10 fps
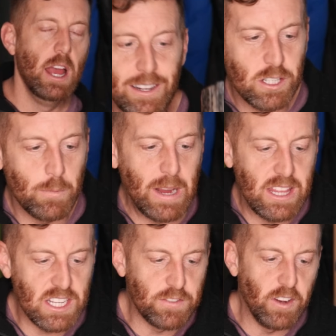I also made
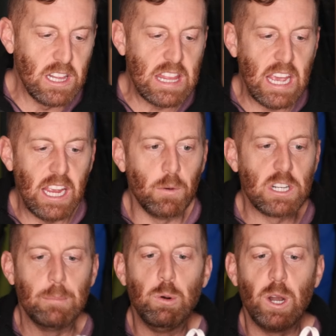this fun thing,
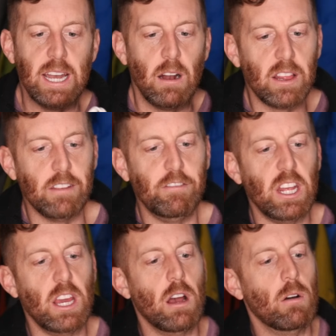which I pointed out in the
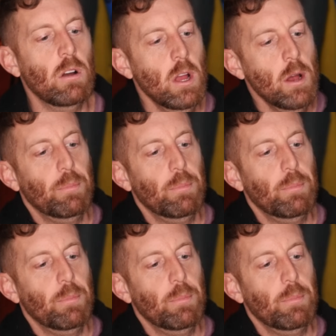video,